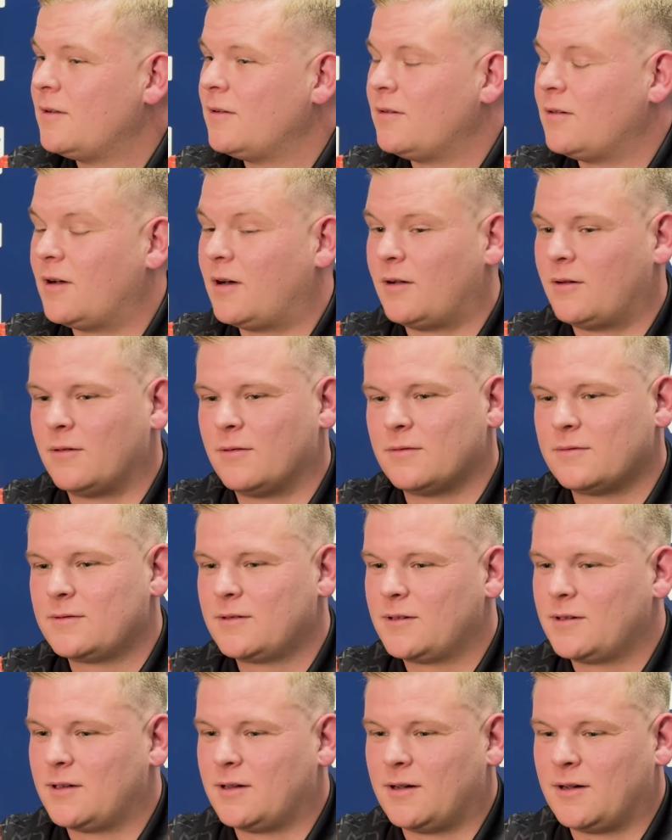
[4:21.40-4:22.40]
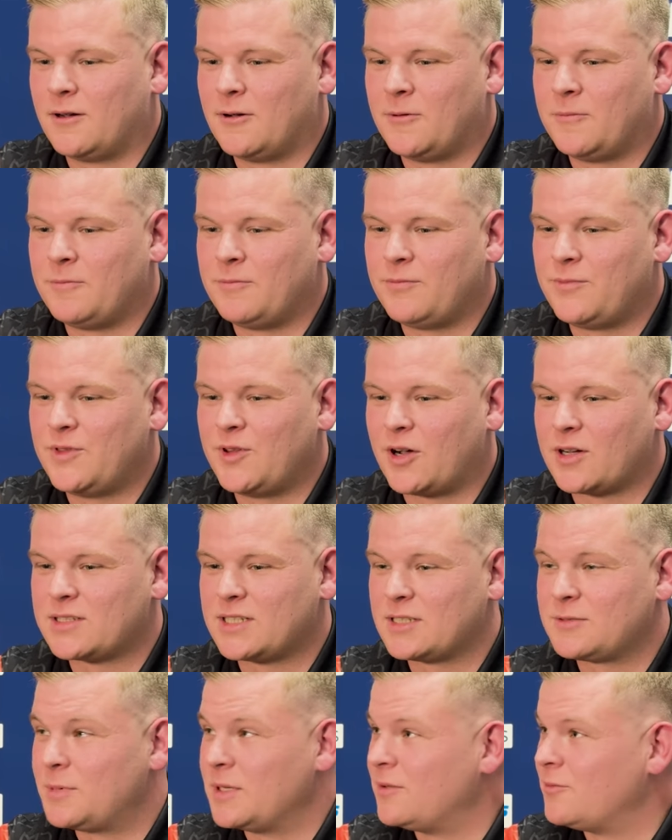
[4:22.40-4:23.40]
Well, darts
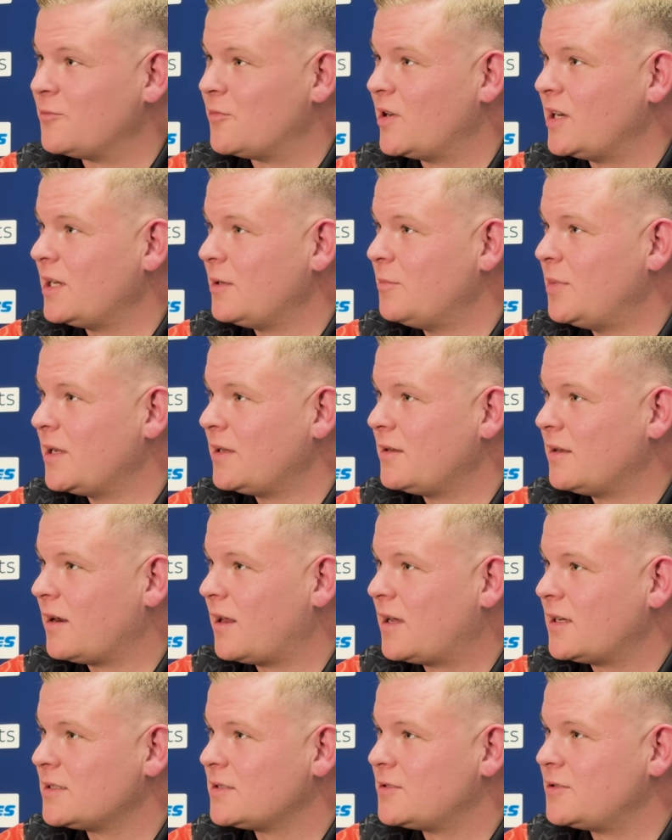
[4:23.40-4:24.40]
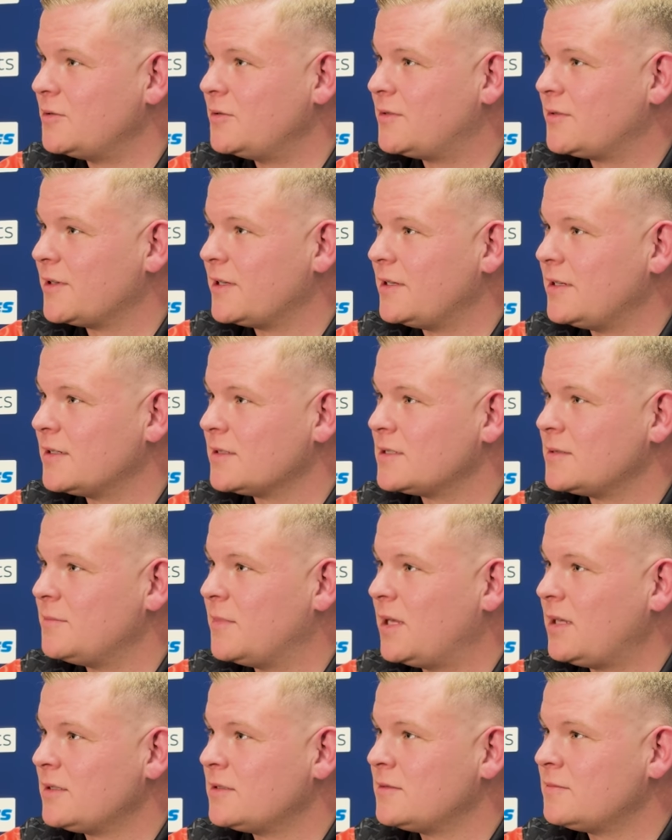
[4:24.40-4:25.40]
has been really big the last 2-3 years in
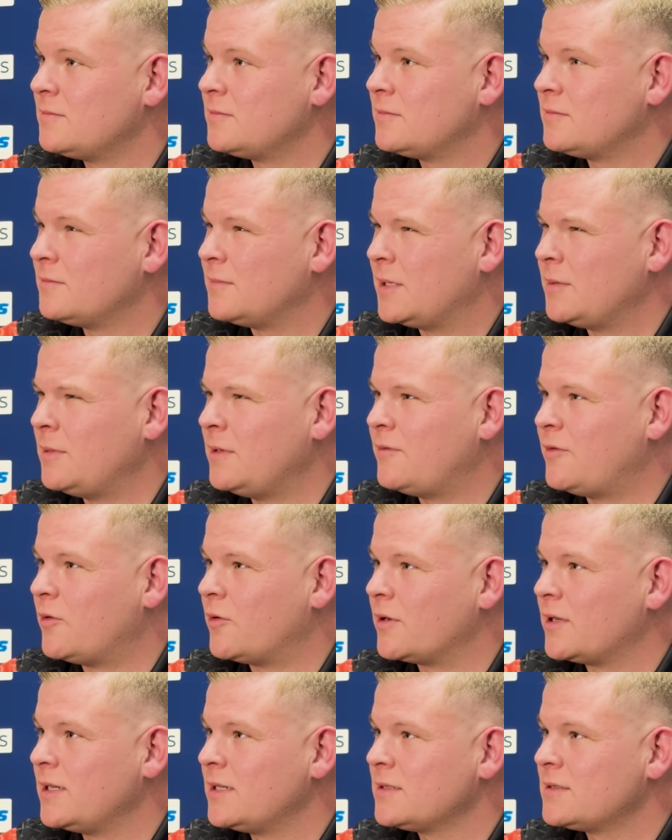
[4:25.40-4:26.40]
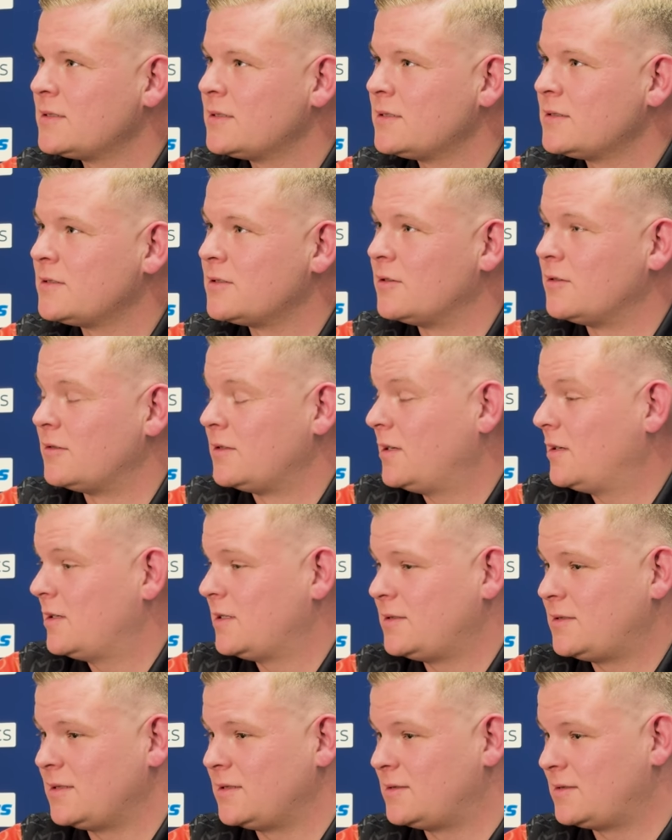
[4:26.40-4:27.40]
Belgium, maybe 4 years. So yeah,
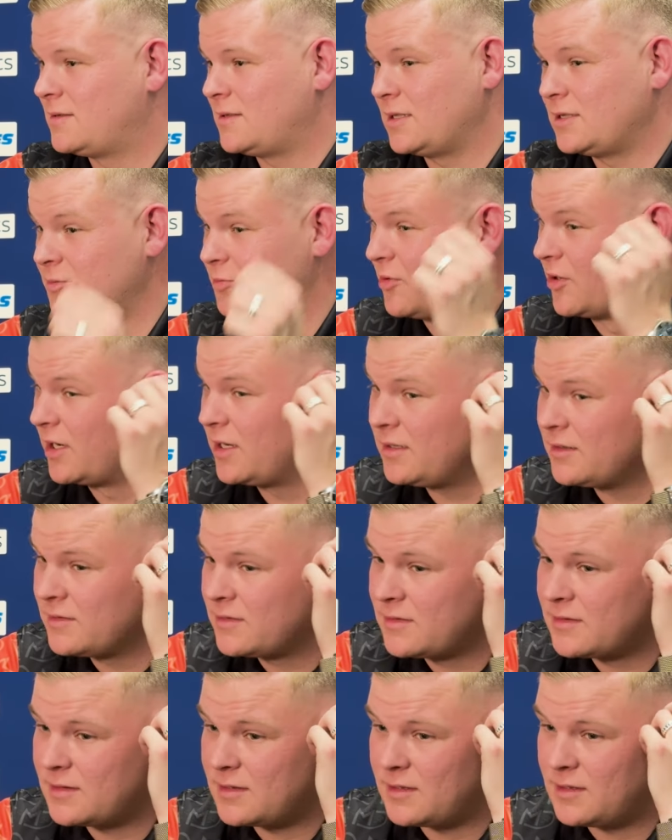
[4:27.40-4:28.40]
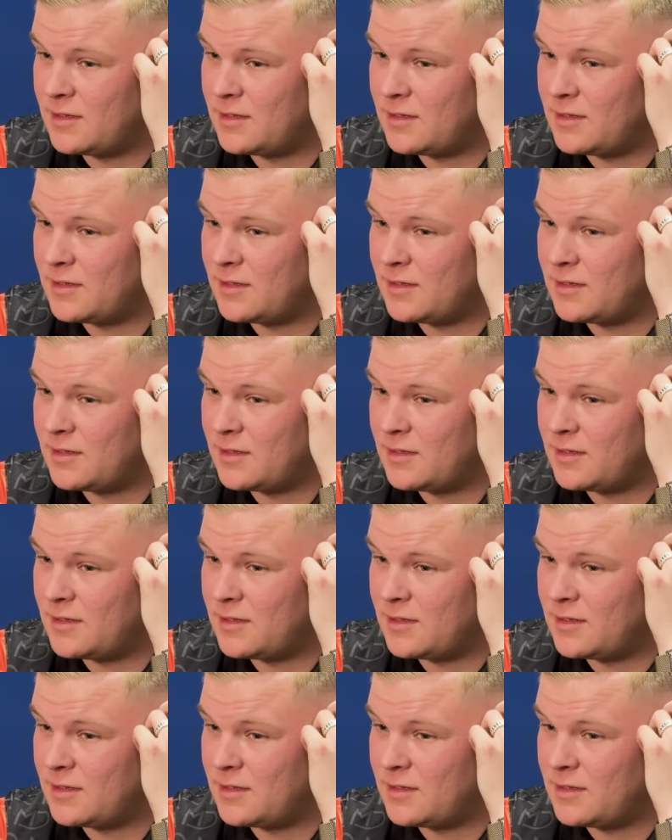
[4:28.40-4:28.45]
it's brilliant.